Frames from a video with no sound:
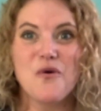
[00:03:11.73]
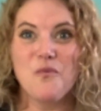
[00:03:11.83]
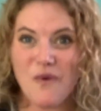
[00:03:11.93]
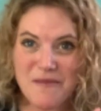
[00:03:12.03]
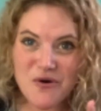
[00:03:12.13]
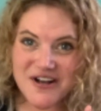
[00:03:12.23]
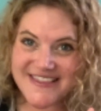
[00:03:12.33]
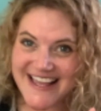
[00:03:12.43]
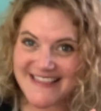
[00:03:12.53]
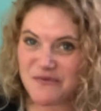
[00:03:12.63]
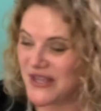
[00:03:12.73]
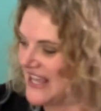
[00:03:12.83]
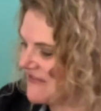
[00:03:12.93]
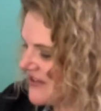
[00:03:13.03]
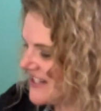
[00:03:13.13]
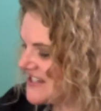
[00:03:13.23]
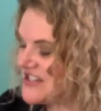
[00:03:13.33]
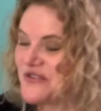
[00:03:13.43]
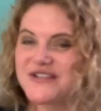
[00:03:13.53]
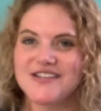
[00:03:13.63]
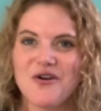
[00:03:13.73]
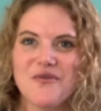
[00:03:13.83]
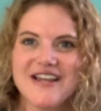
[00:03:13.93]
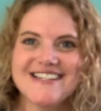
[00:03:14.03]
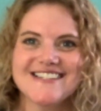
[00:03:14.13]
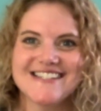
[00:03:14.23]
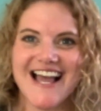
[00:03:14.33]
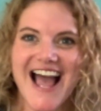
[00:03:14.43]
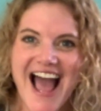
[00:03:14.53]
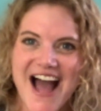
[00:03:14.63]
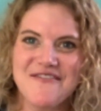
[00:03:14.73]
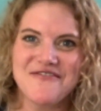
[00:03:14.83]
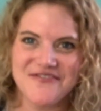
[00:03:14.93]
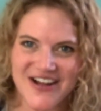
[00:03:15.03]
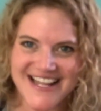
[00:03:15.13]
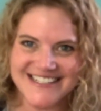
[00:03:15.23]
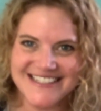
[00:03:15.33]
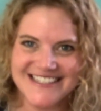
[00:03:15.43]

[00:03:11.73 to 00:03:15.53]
one more thing that we can't forget to do is always to have fun.